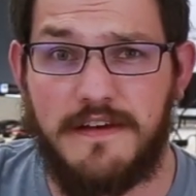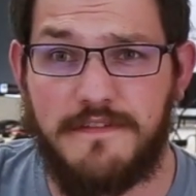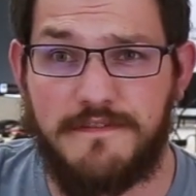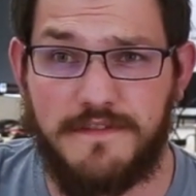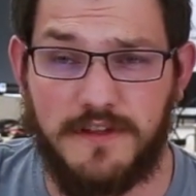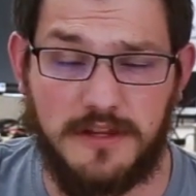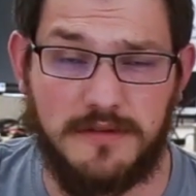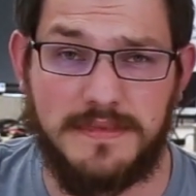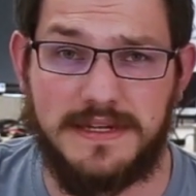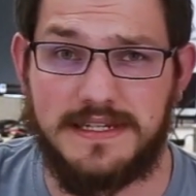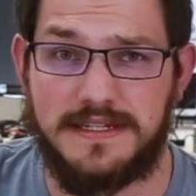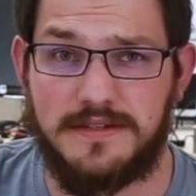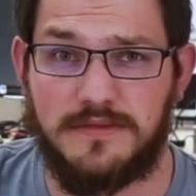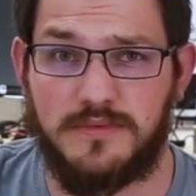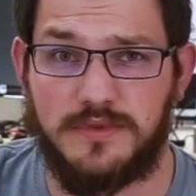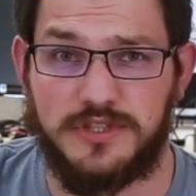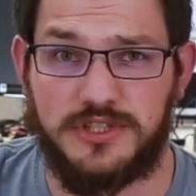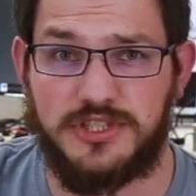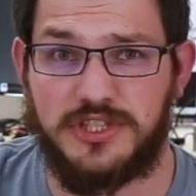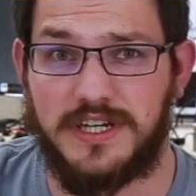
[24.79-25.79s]
filament
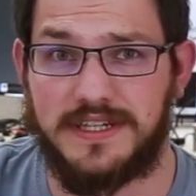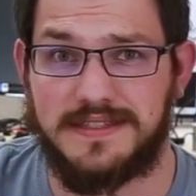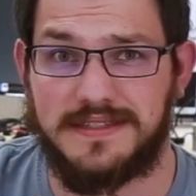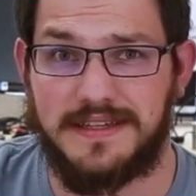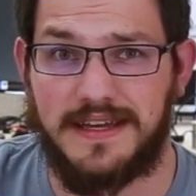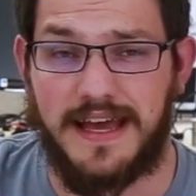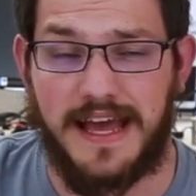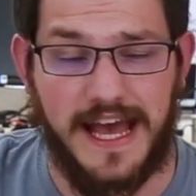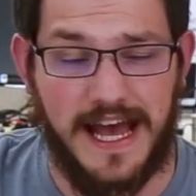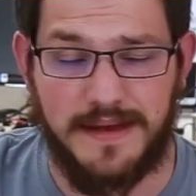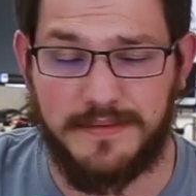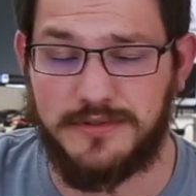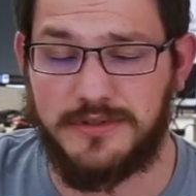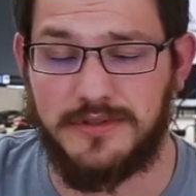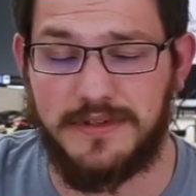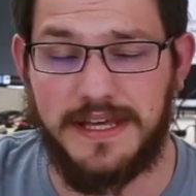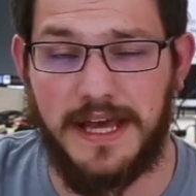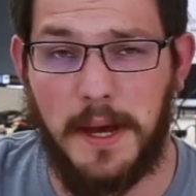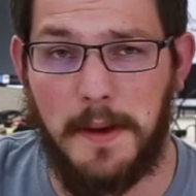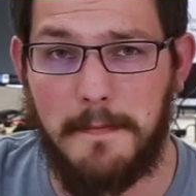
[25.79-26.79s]
was just
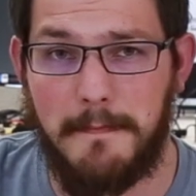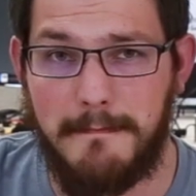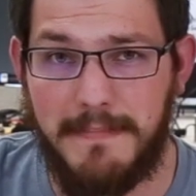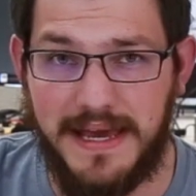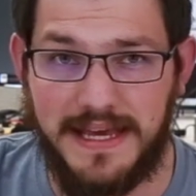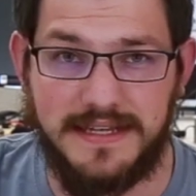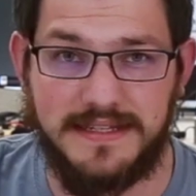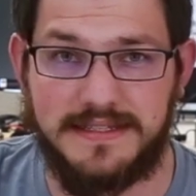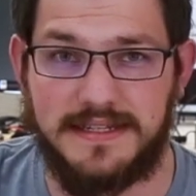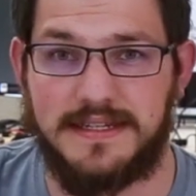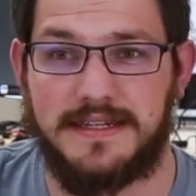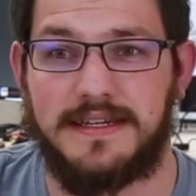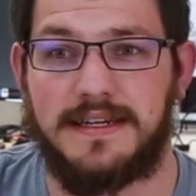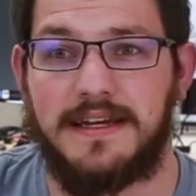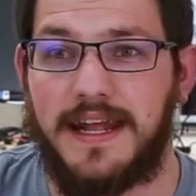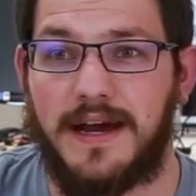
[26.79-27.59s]
absolutely amazing,